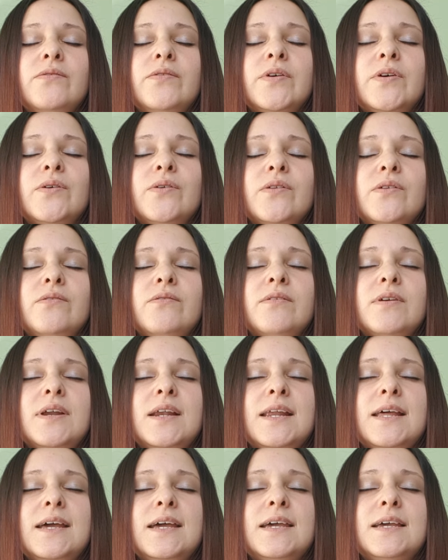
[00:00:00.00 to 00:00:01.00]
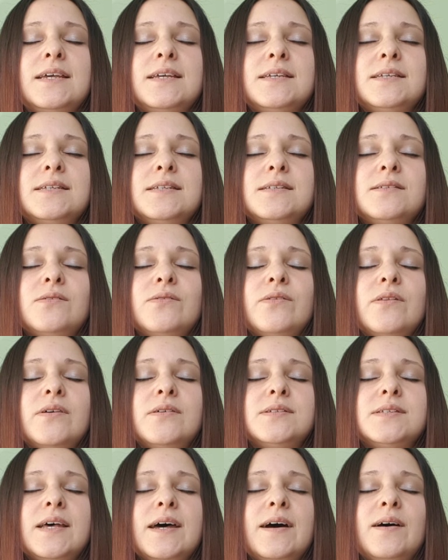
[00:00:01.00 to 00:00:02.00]
Feel the release on
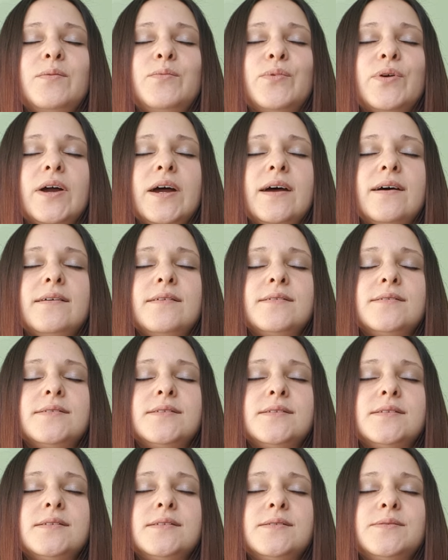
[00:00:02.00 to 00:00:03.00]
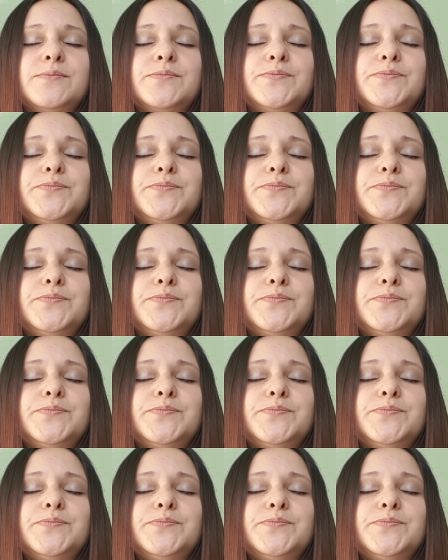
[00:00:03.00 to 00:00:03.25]
those out breaths.